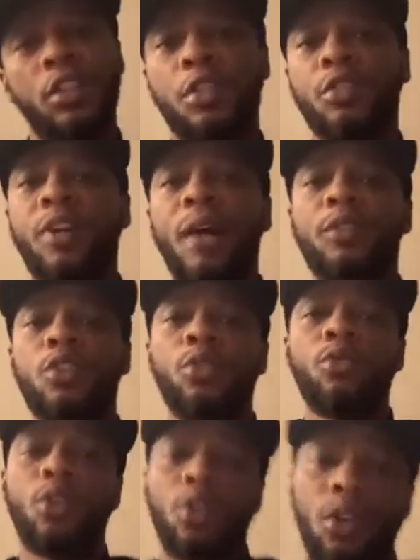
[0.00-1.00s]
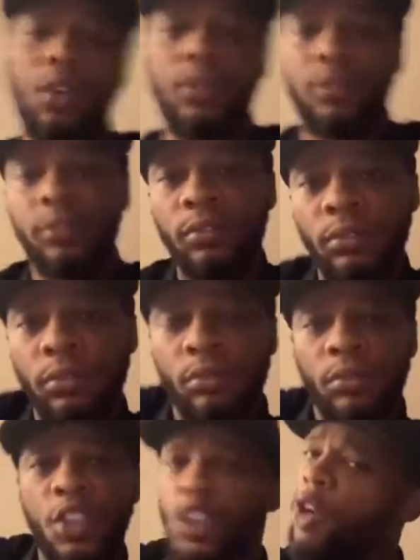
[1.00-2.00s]
subscribe to TuneCore.
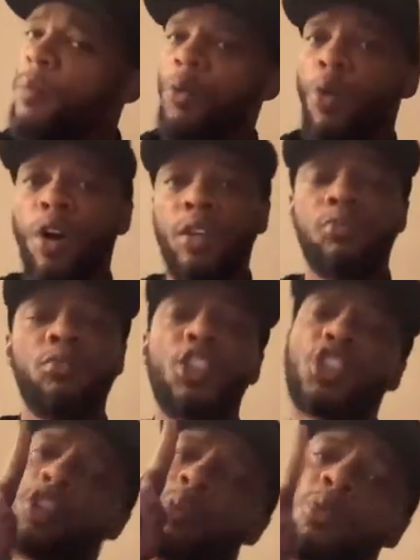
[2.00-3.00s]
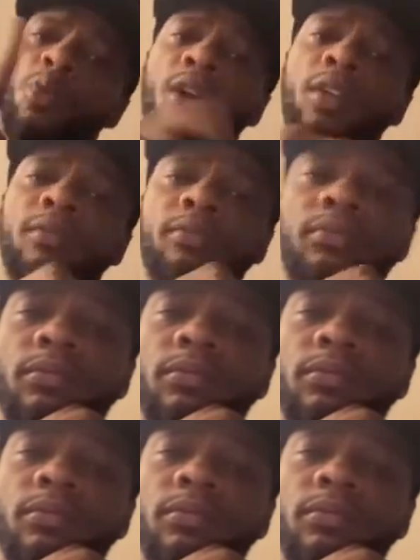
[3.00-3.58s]
Show me one. Just show me one.